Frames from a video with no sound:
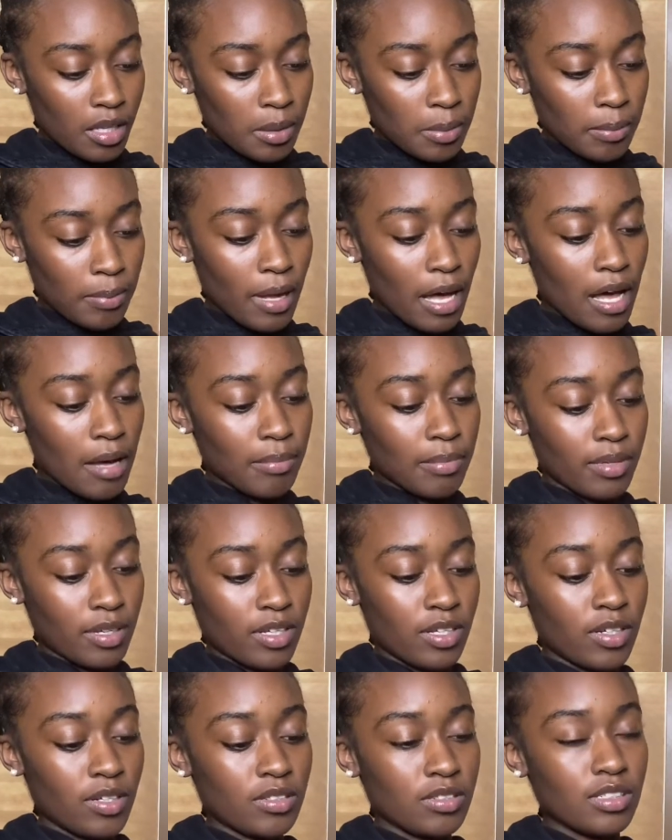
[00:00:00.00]
Pop
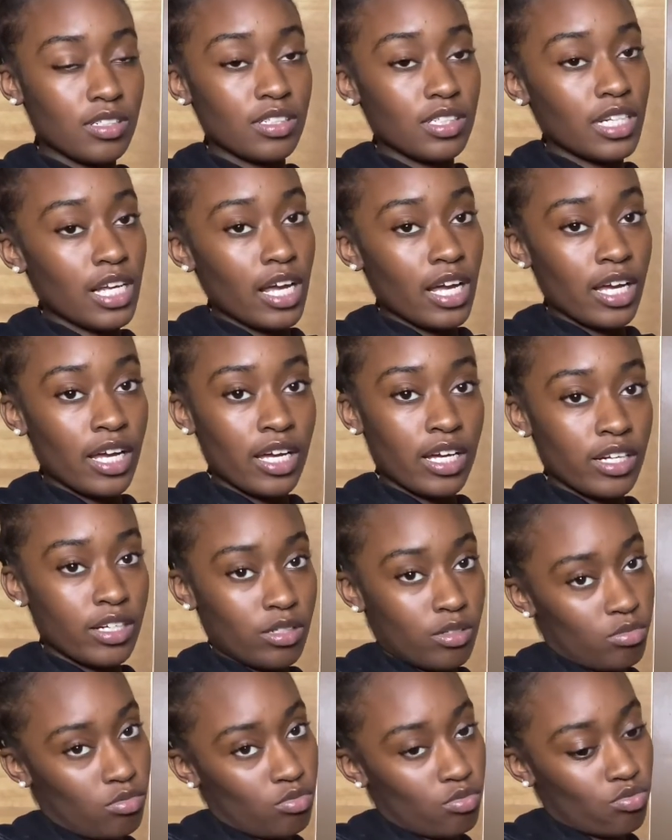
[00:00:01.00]
goes the
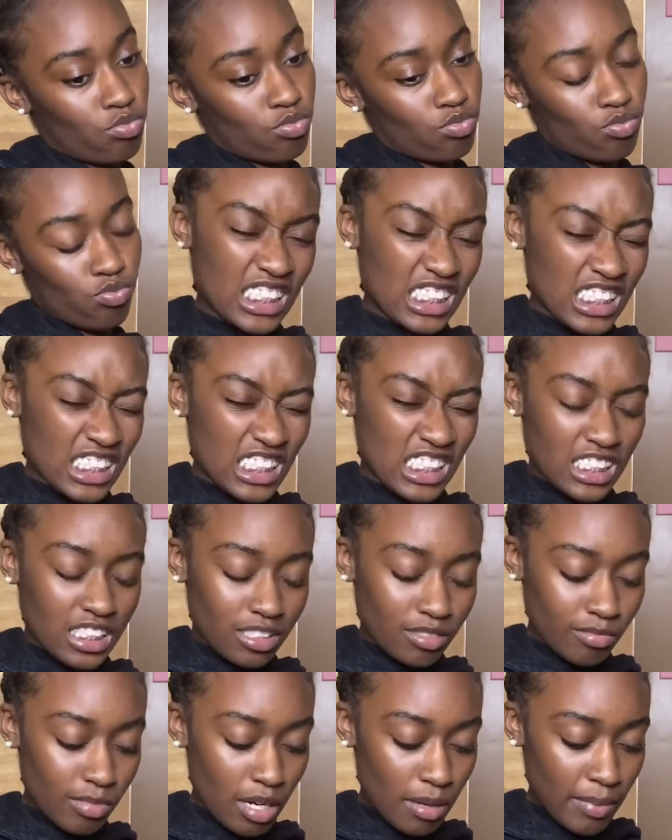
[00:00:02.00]
shadow.
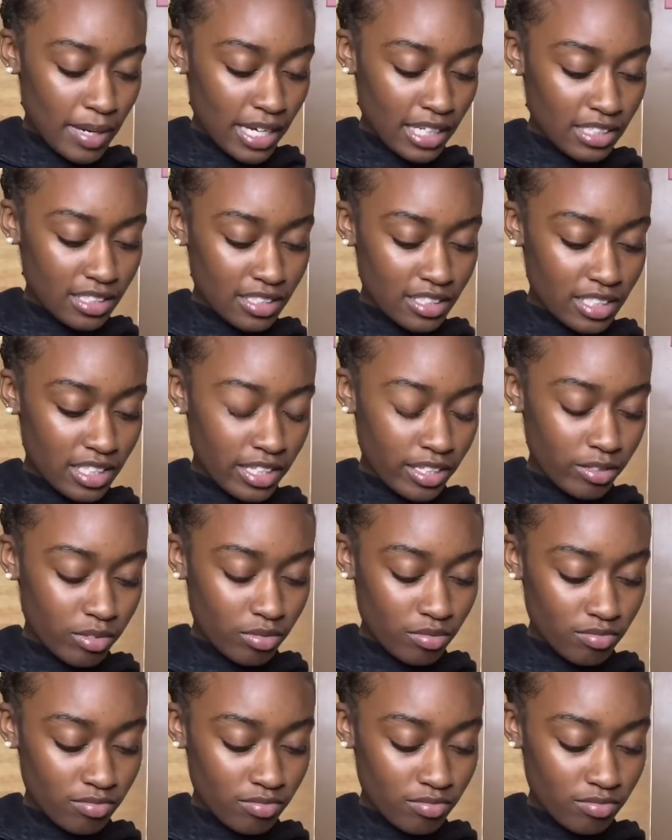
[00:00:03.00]
Mermaid teal.